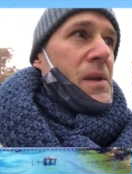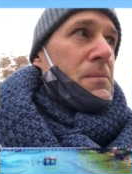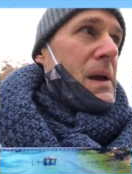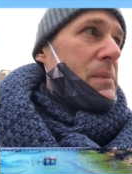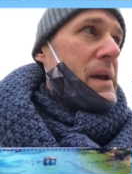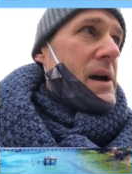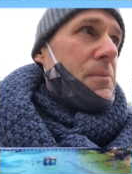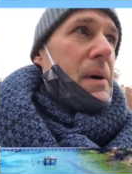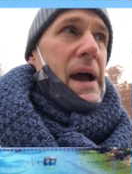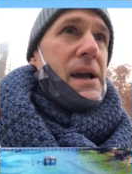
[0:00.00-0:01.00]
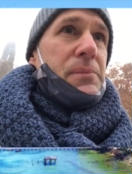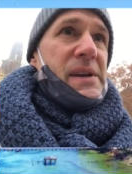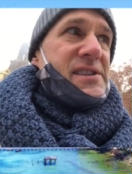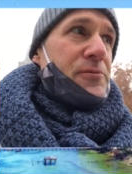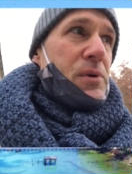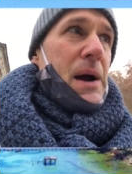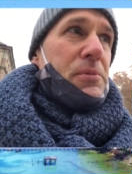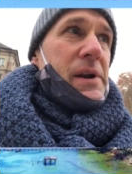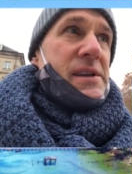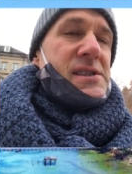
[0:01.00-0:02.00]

maybe buying a piece of property.